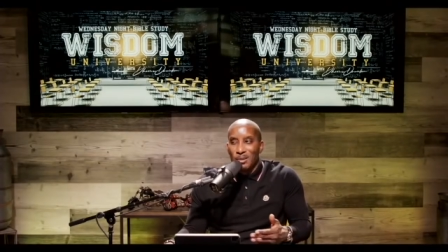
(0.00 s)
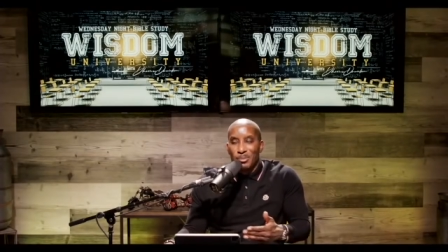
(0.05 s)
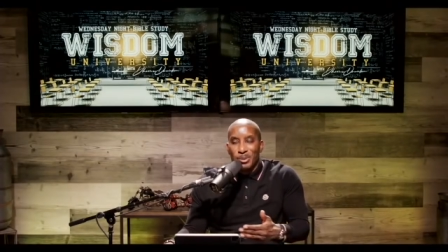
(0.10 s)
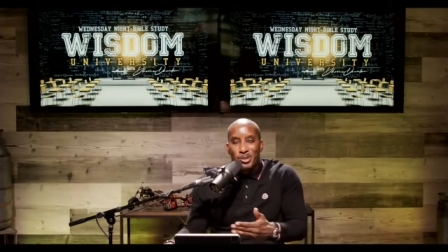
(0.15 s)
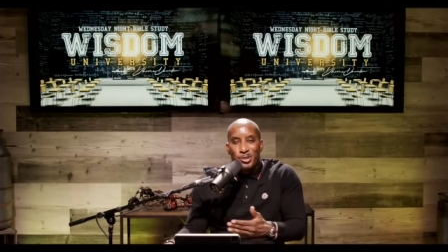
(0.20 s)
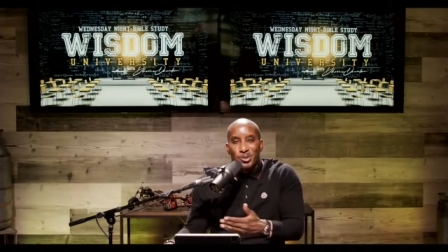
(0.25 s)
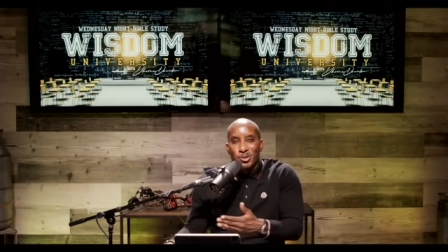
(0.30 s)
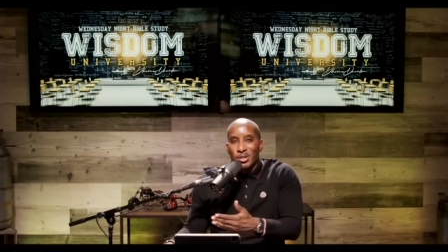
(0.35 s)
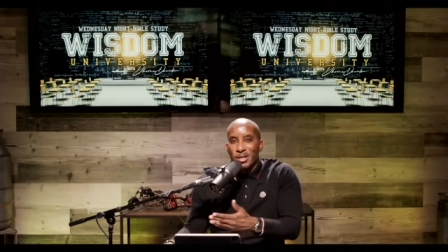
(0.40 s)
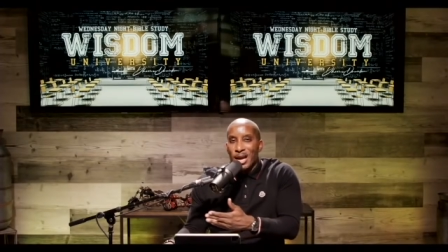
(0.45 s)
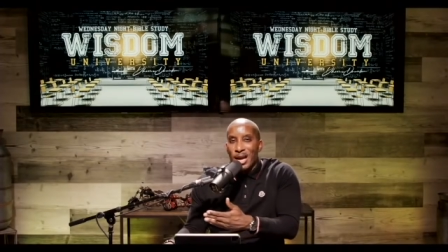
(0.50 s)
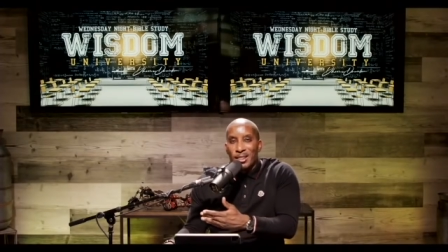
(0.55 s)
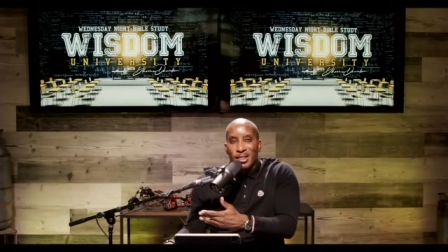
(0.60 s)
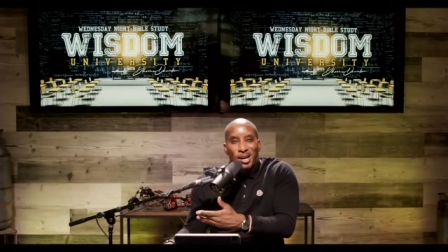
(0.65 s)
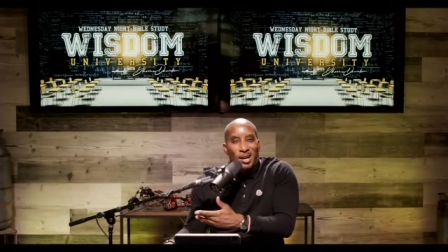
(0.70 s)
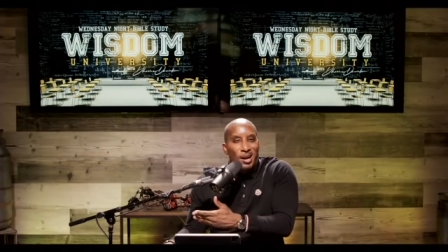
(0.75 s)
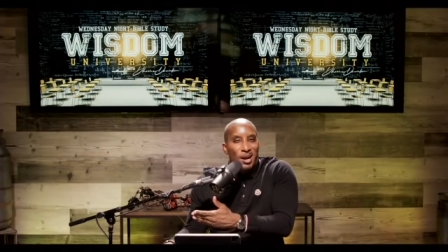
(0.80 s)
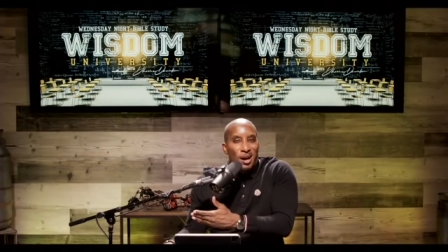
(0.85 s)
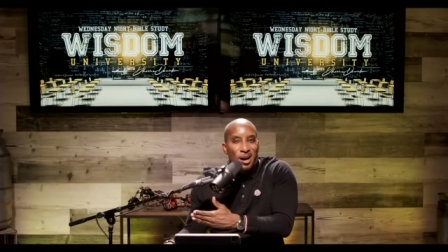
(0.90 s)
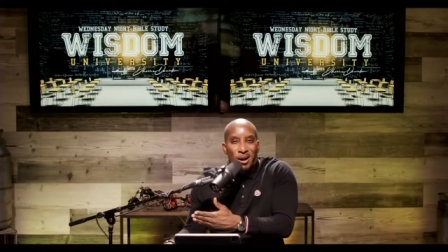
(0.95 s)
but you are not
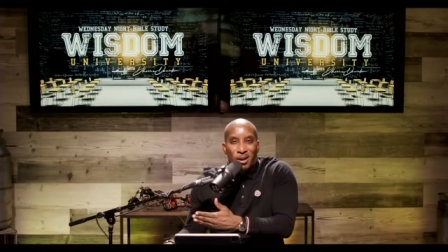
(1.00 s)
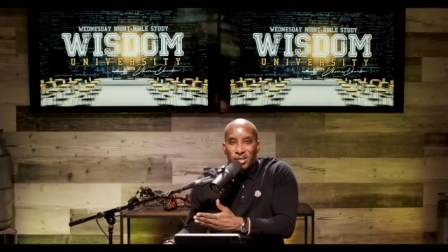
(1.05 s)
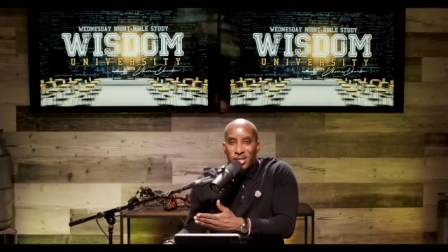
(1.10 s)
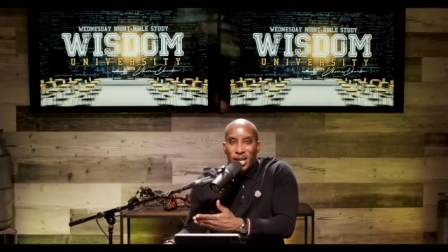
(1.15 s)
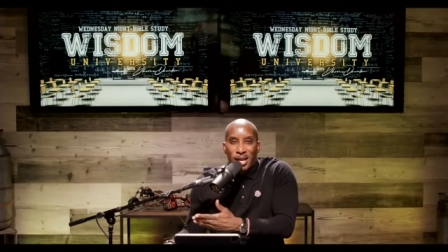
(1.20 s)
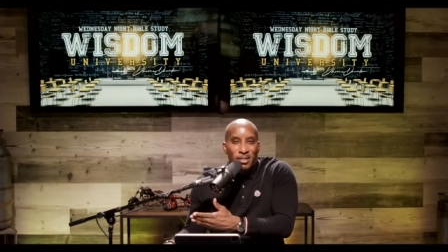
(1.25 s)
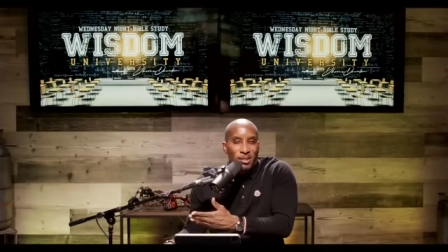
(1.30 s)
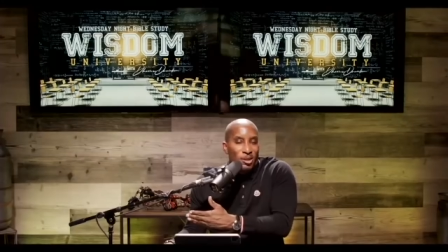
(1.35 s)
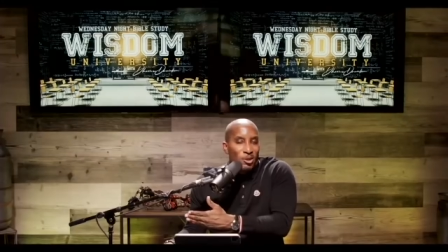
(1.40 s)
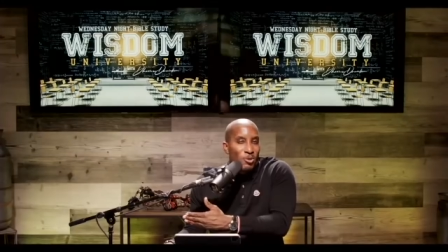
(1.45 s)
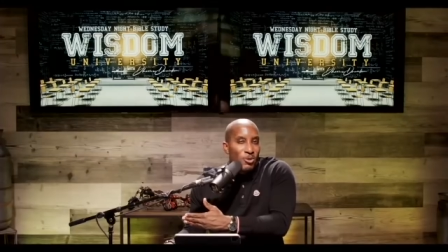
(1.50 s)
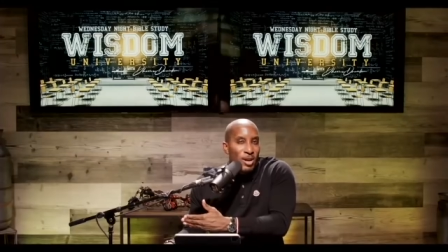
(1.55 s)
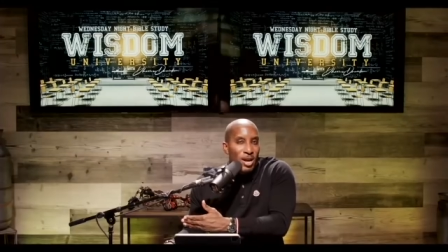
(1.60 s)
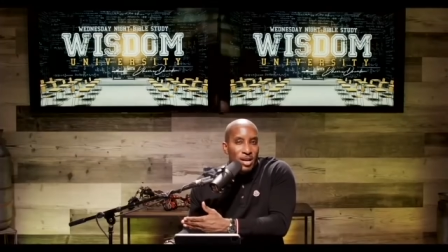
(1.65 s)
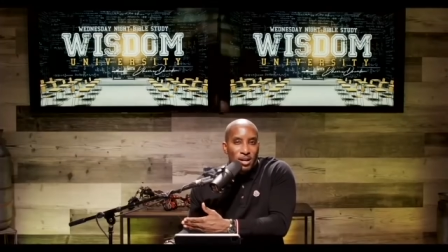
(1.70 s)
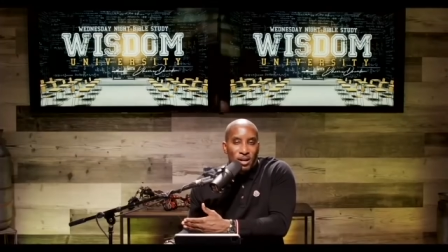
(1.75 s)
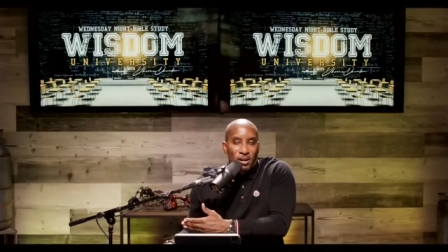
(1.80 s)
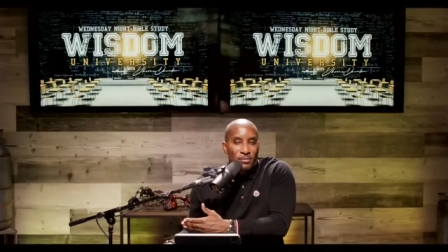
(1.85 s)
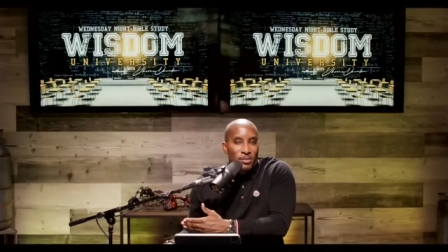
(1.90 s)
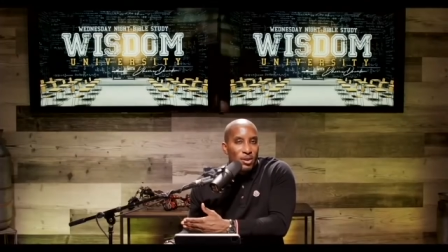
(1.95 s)
the cause and the
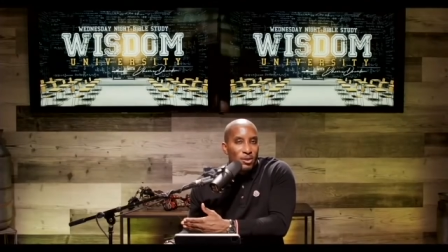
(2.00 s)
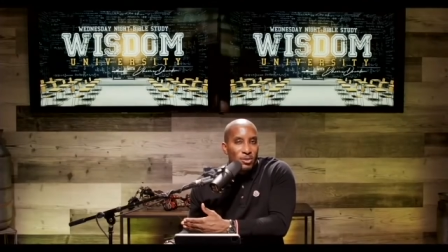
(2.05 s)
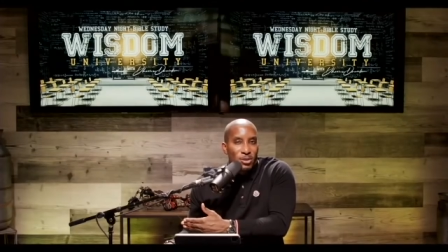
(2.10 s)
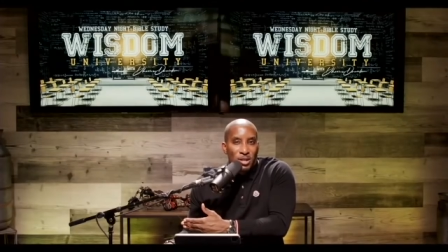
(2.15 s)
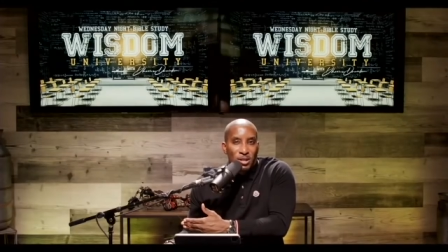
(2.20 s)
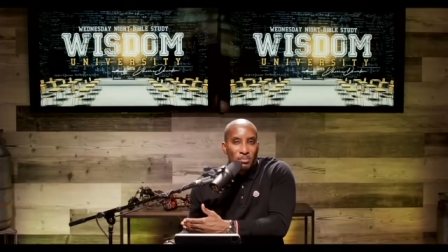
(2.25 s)
creator of those